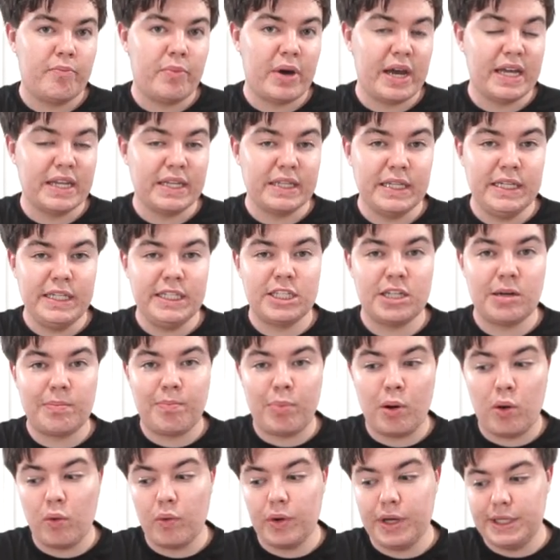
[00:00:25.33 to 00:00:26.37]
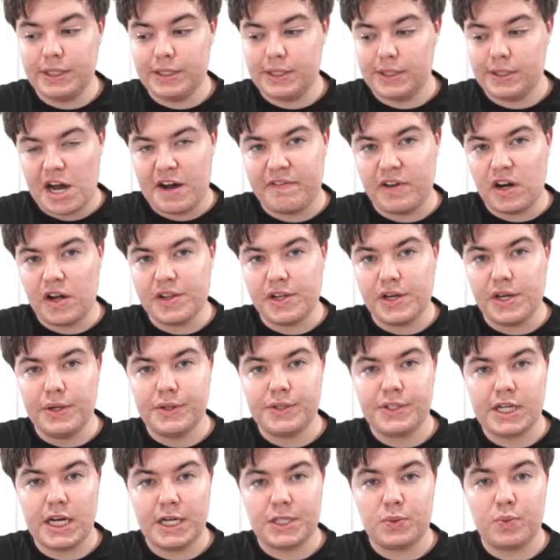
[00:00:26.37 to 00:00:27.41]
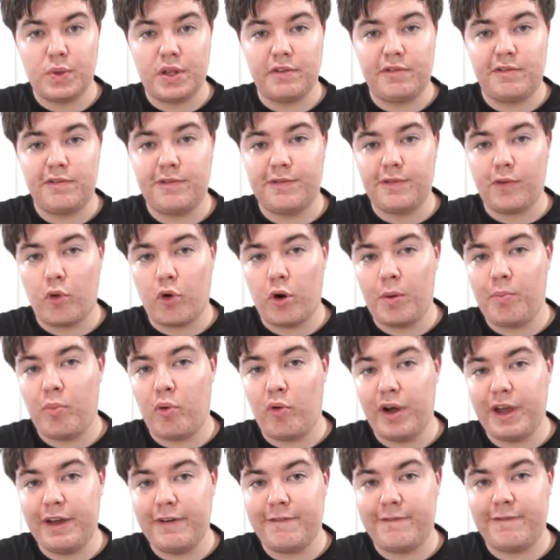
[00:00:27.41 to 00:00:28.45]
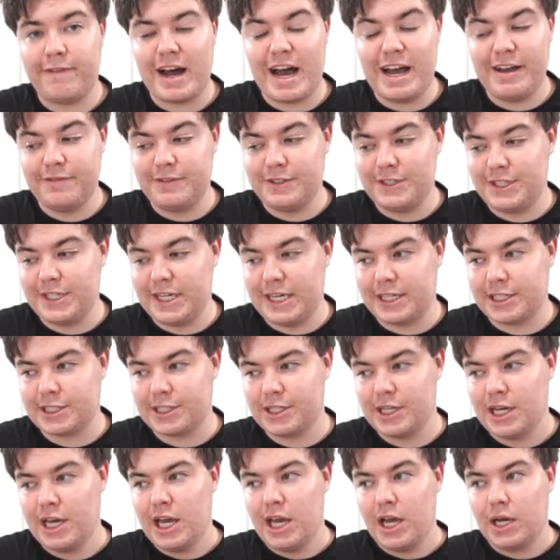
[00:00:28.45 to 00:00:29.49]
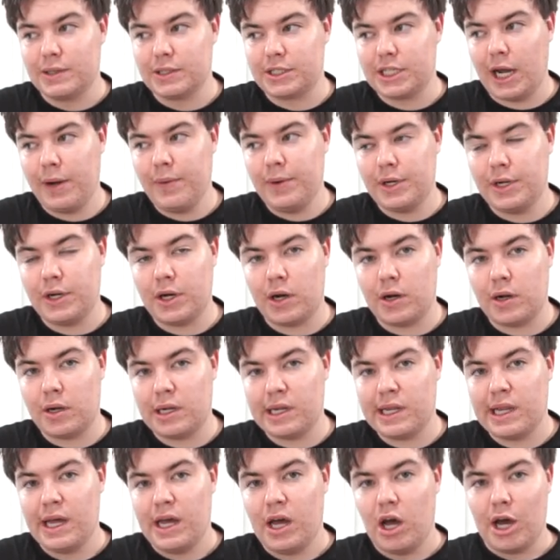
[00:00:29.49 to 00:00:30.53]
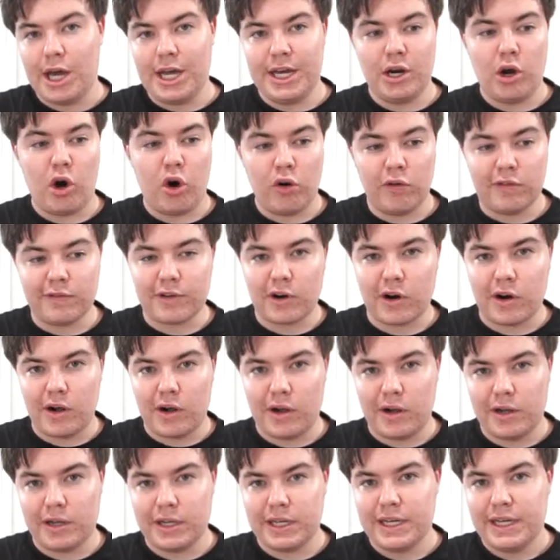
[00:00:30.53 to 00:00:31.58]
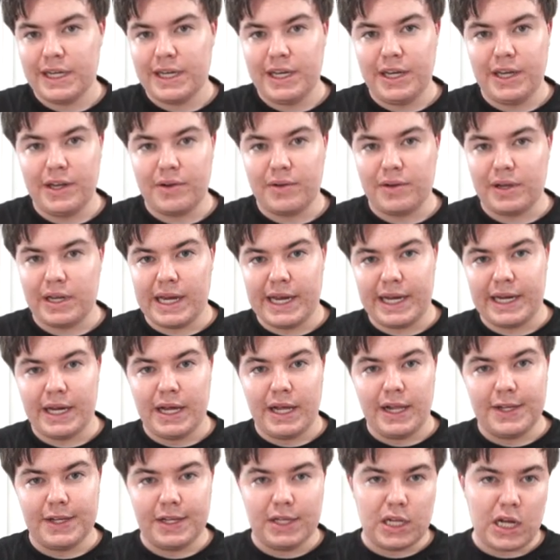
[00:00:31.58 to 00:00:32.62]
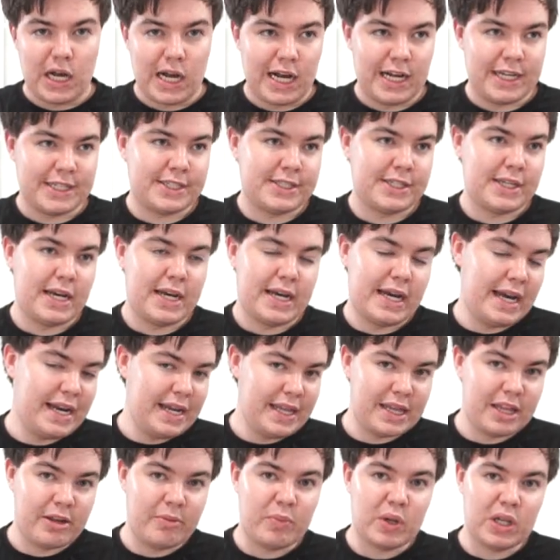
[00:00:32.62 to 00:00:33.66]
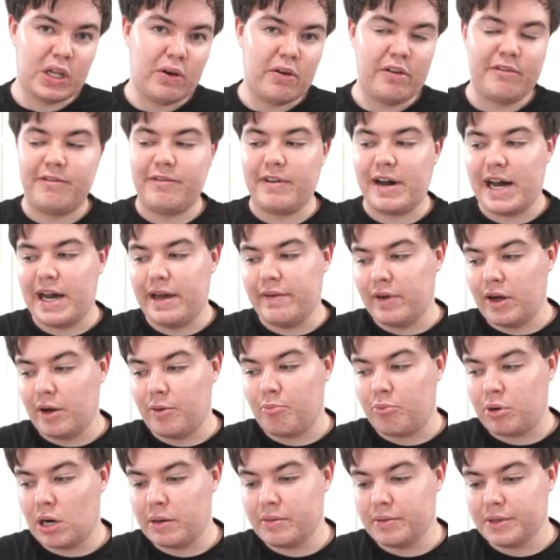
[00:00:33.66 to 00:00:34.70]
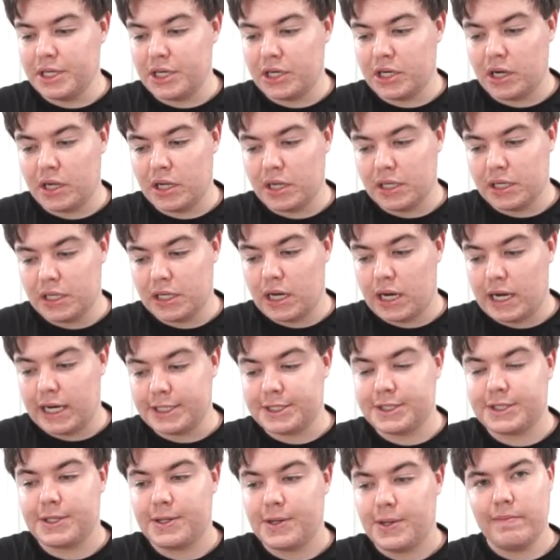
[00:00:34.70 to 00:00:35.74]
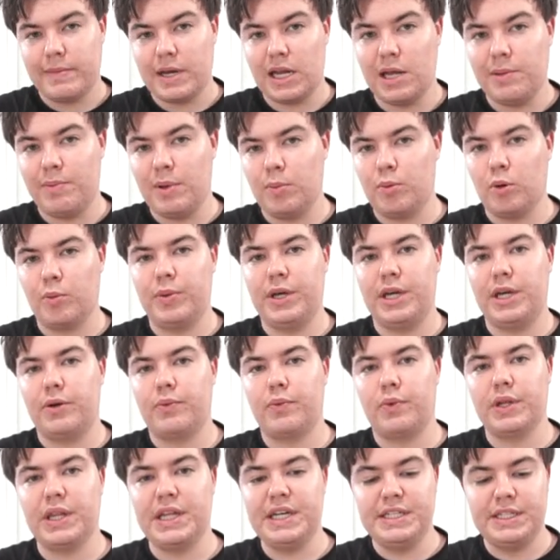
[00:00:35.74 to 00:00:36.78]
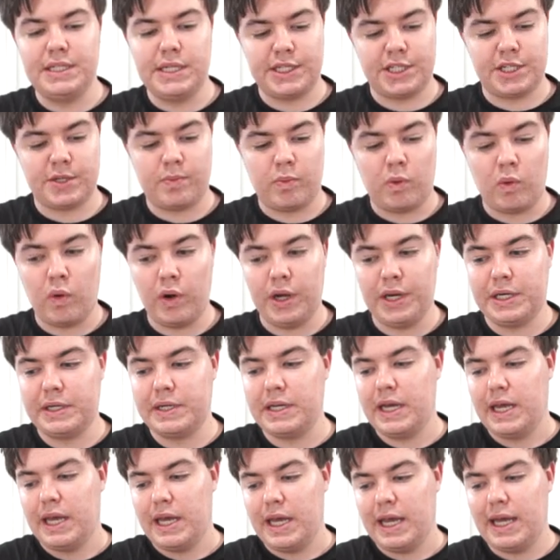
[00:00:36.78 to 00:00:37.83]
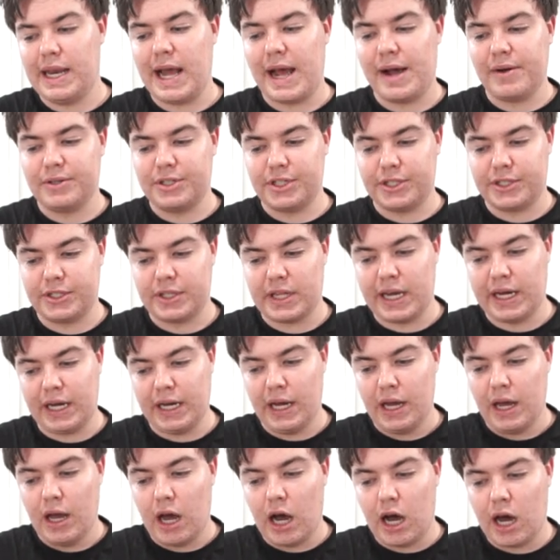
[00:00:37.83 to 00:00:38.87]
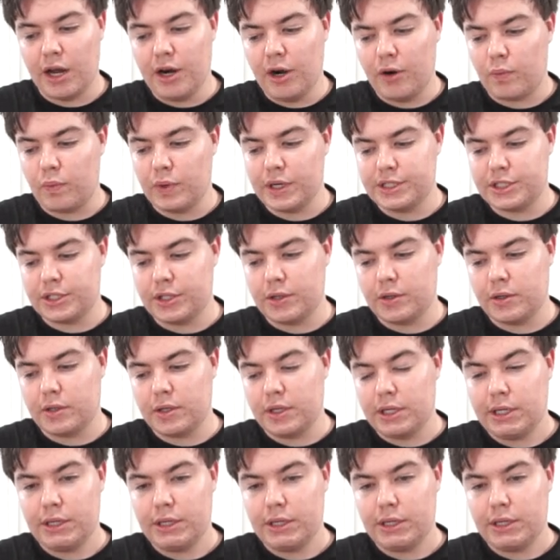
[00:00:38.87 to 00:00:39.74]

by at least a point of all the new sets with a 4.56, which I would call an overall, you know, like loss. Uh, anything below a five, I would probably call a loss. Many people being really disappointed in how just like unoriginal,